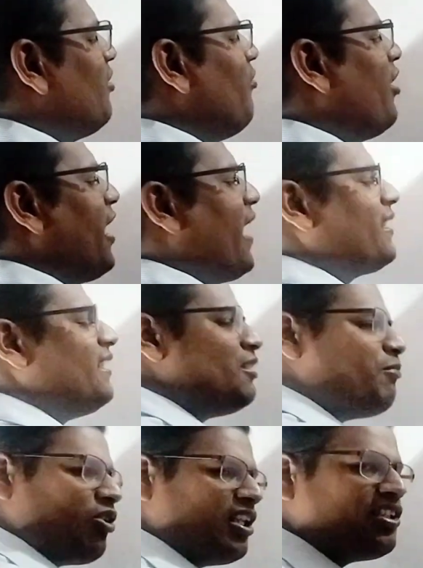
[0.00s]
where X
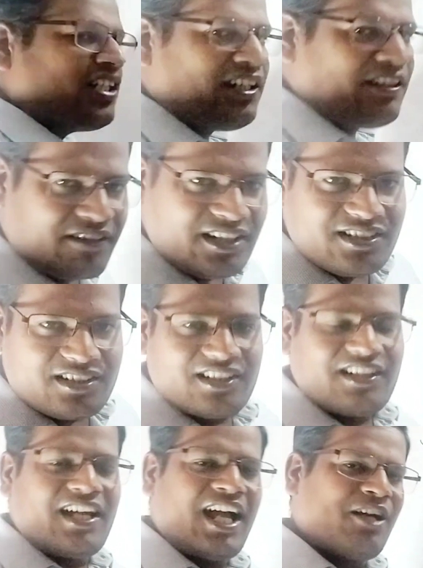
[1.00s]
is potential difference
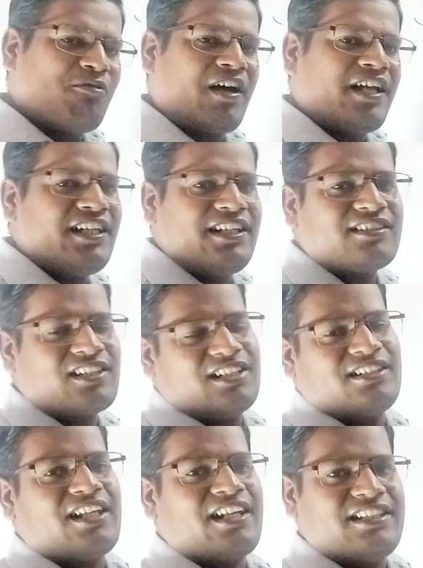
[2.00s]
and Y
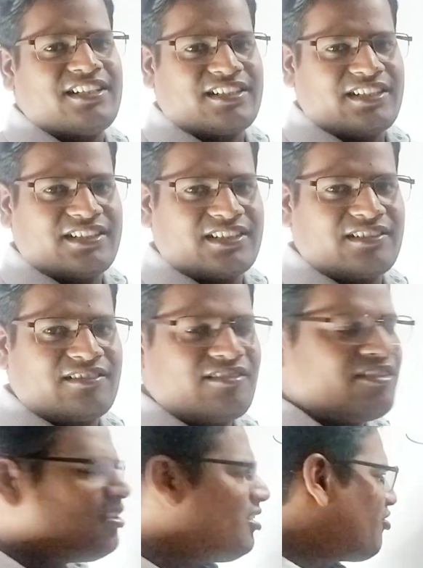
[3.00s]
is the resistance?
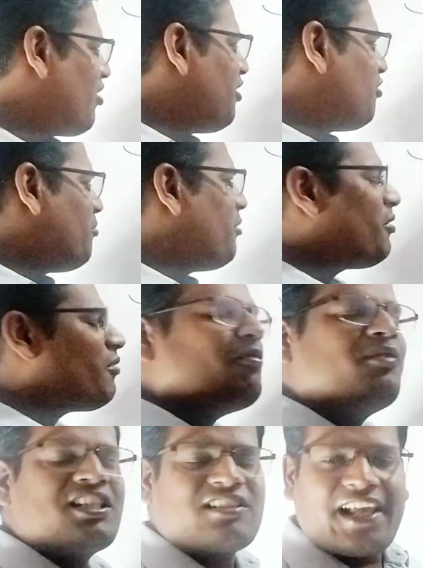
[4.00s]
Try to remember
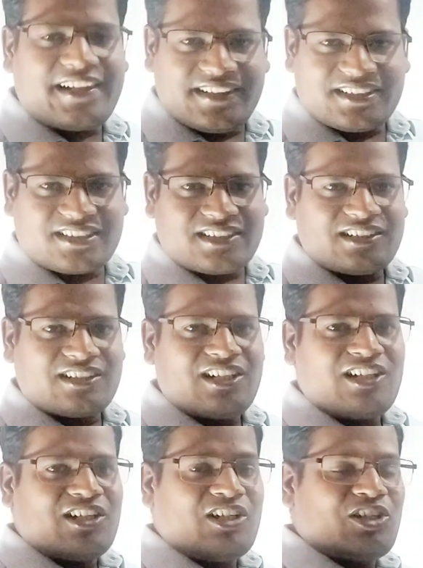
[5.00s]
formulas like this.
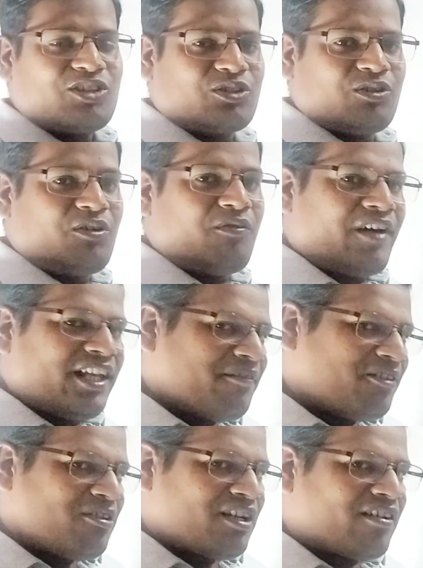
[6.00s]
So
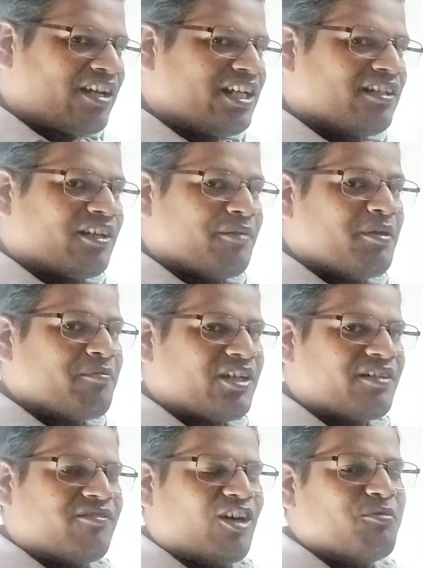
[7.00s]
whenever you are
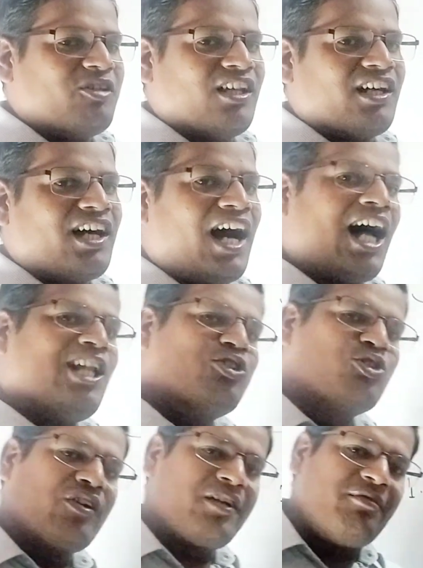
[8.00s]
remembering formula,
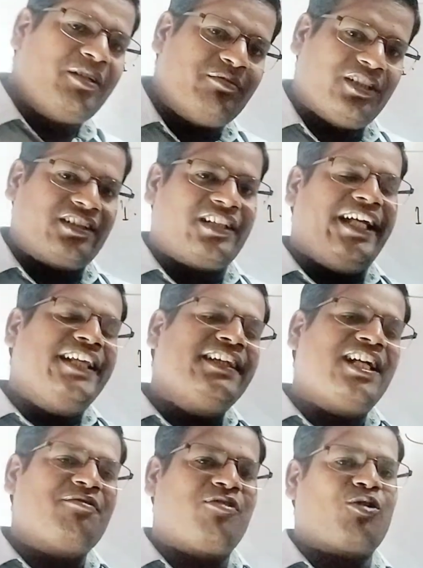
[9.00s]
also remember
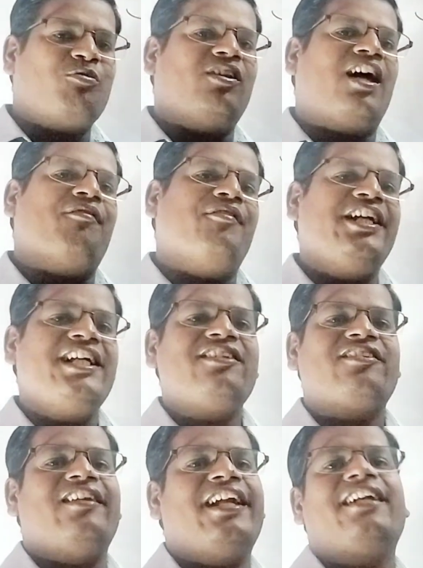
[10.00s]
in that formula
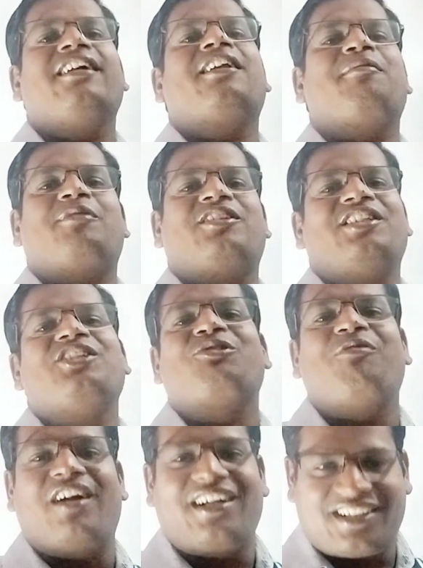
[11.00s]
which letter
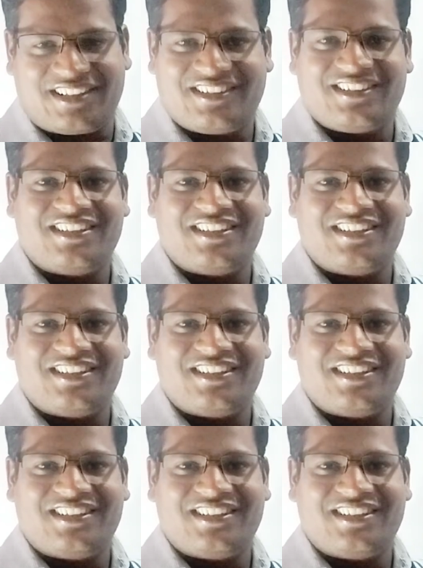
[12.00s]
represents what.